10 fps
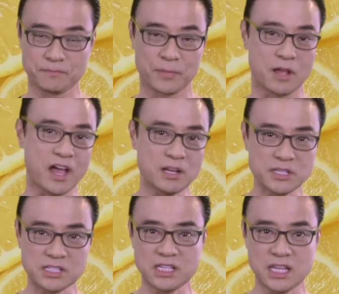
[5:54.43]
Now, vitamin
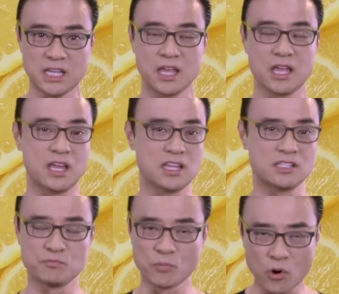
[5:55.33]
C
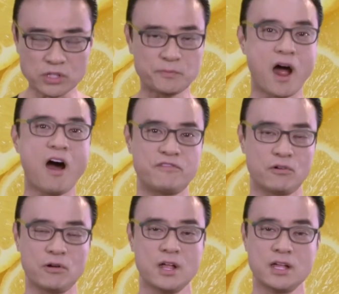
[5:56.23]
is most
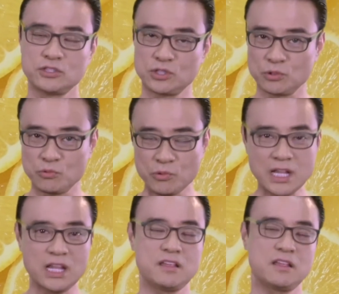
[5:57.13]
powerful to
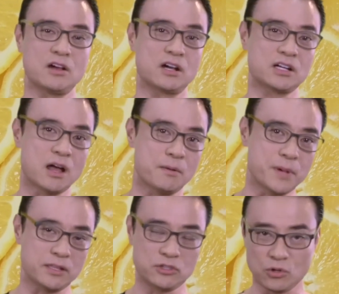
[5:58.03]
really
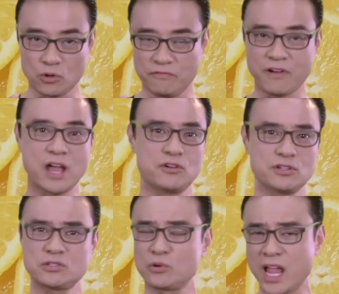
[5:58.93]
combat your
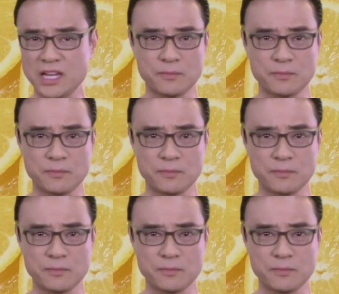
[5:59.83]
virus or any